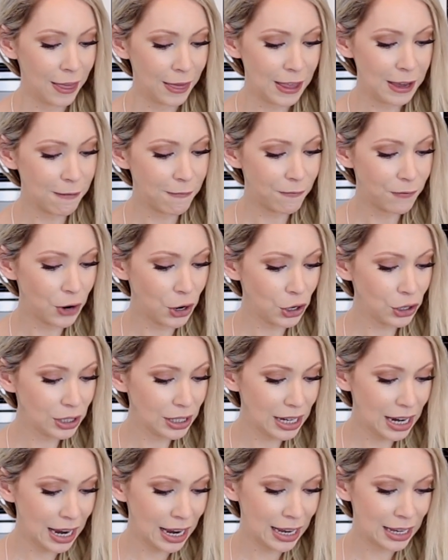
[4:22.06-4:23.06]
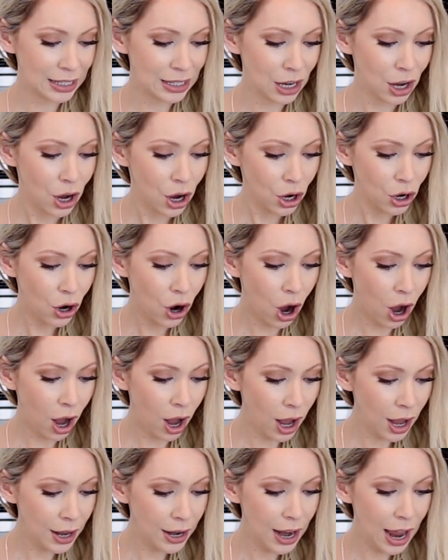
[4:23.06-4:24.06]
The first is
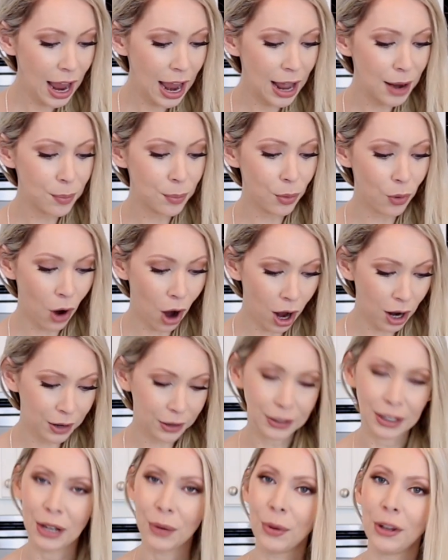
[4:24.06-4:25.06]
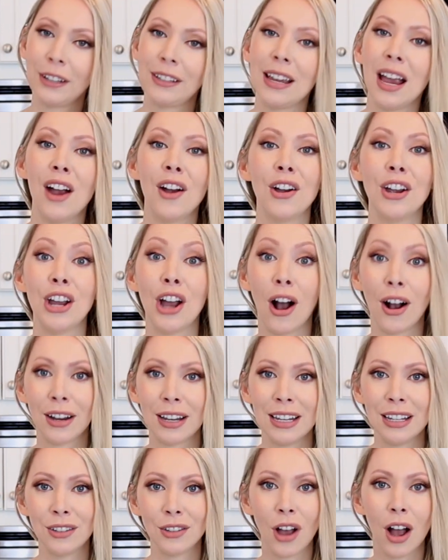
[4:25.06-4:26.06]
cod and broccoli with
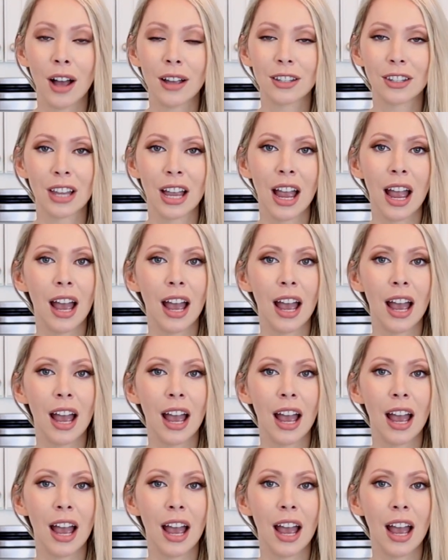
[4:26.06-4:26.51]
teriyaki sauce.